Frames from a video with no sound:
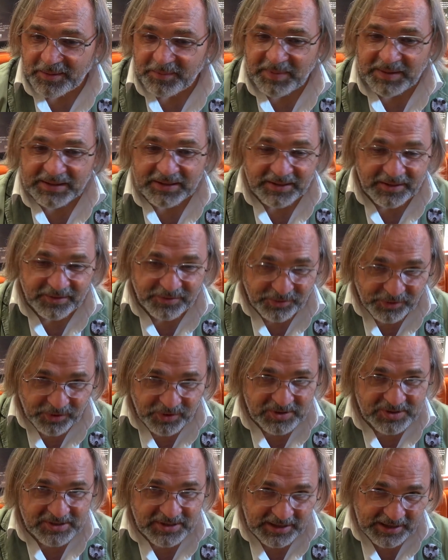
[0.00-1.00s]
but in the
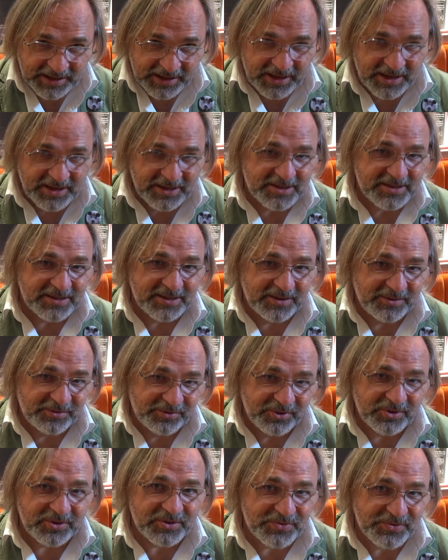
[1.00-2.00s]
first location, the
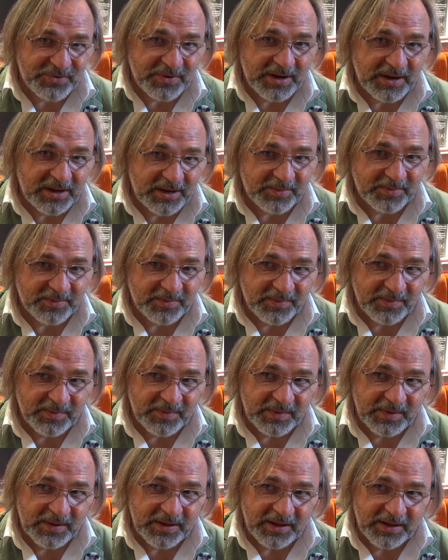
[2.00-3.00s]
first farm,
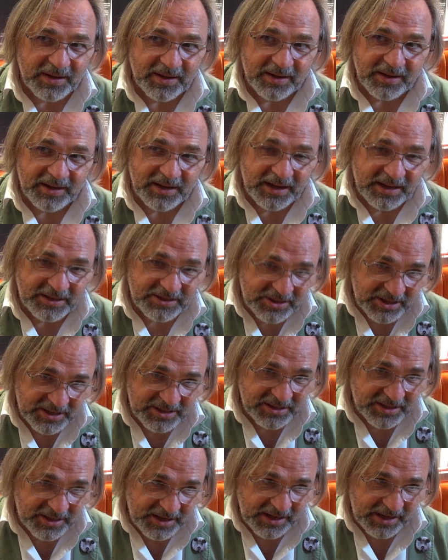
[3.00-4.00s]
I
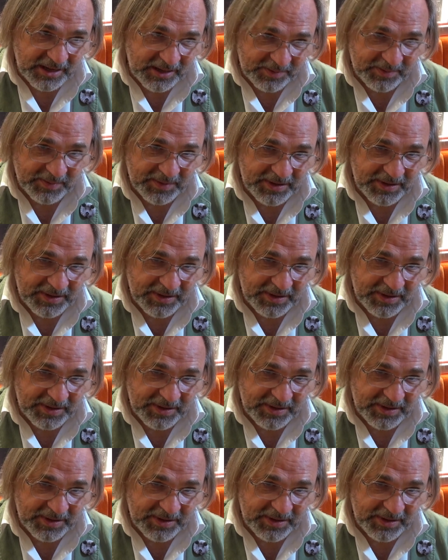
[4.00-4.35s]
just came